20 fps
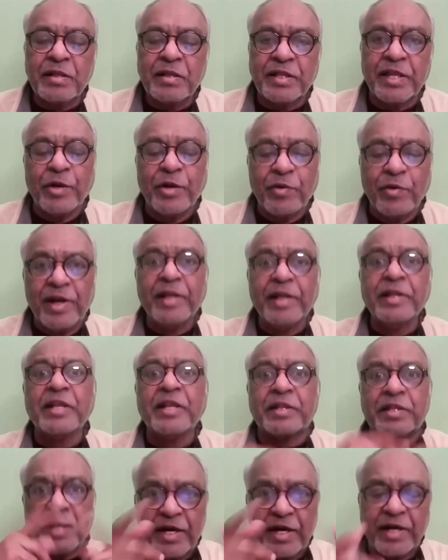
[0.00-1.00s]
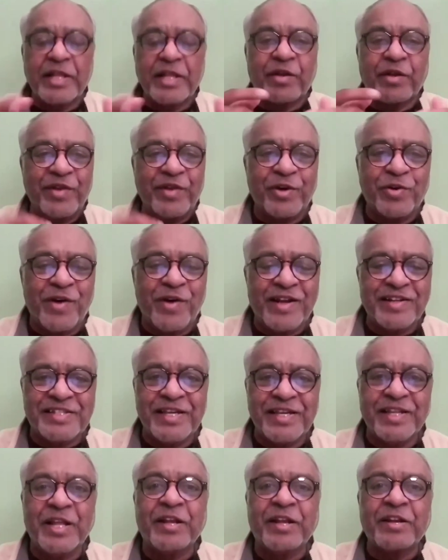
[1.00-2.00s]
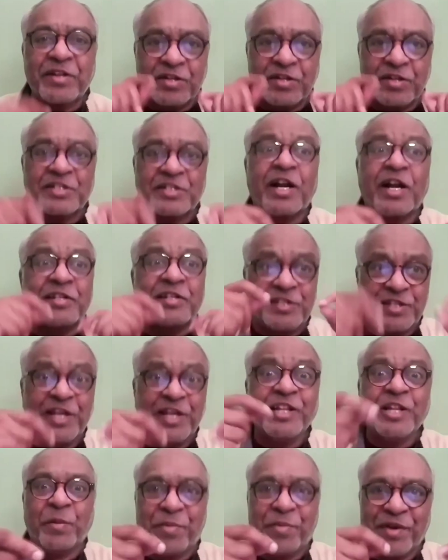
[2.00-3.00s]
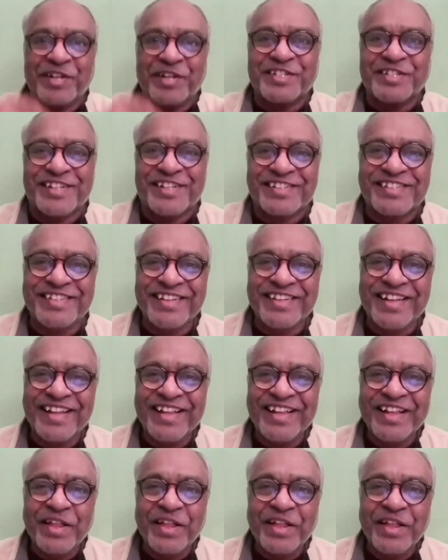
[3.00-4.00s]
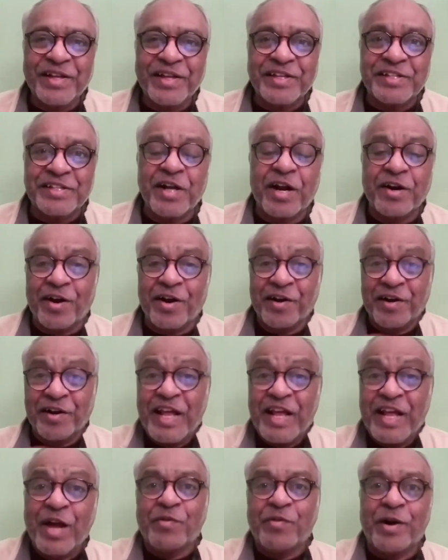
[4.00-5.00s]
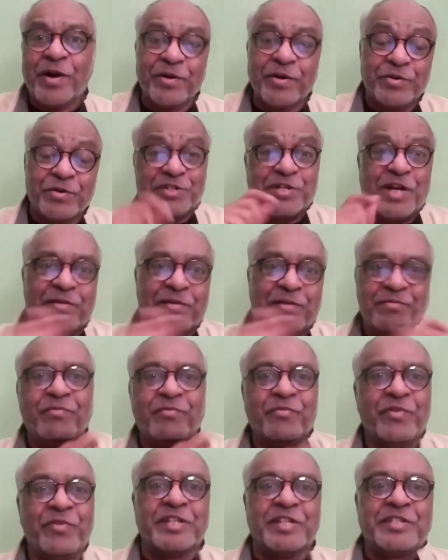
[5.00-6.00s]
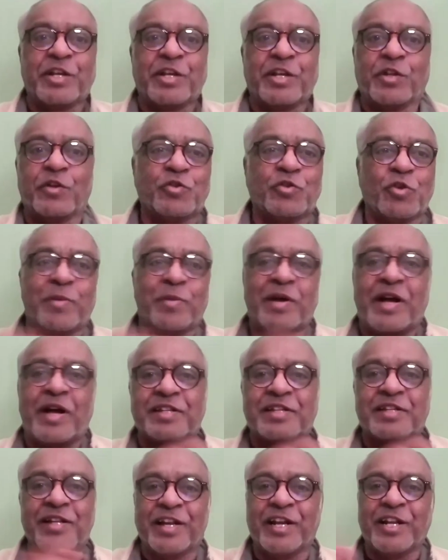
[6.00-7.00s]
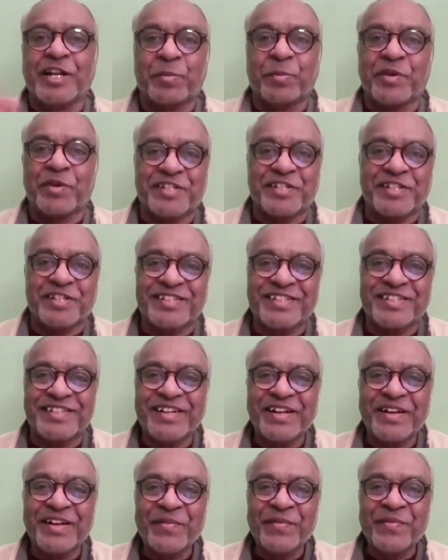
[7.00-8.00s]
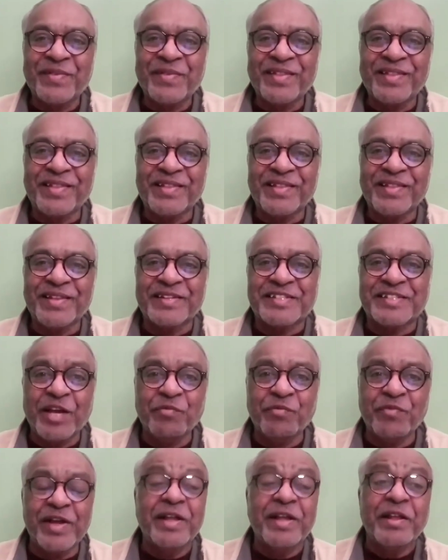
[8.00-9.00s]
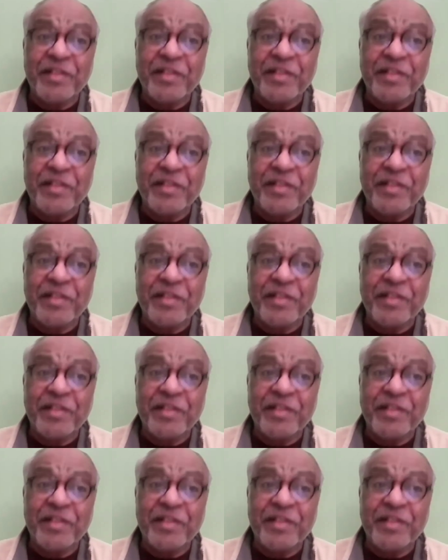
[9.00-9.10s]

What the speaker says: Then only in the 3rd year, we go and start seeing the patient. It's not on day 1, you start with the stethoscope, auscultate the patient. The same way,